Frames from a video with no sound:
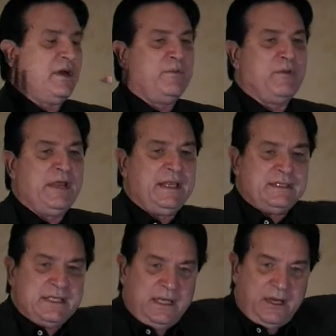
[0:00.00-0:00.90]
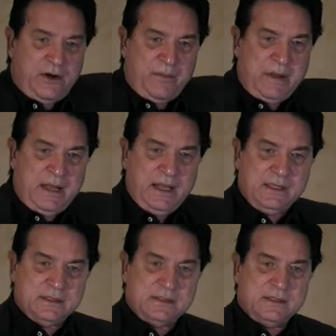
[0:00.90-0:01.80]
our brains and in our
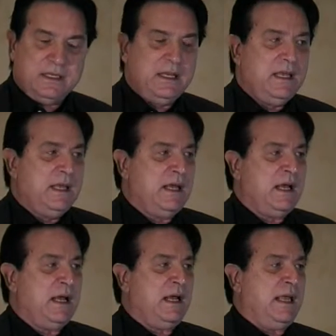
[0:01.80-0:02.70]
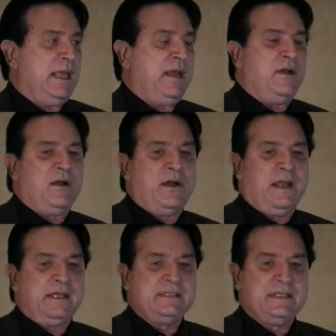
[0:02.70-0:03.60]
minds and in our
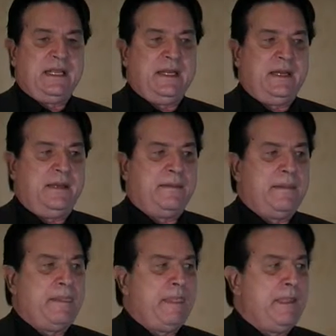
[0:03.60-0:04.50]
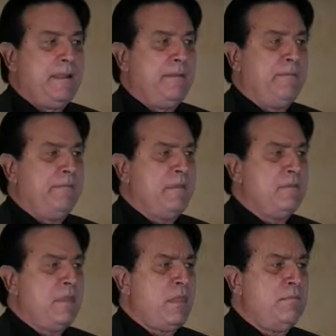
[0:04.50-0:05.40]
extended
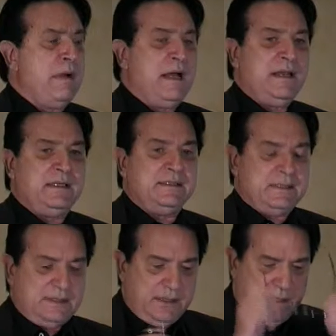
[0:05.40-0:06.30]
bodies.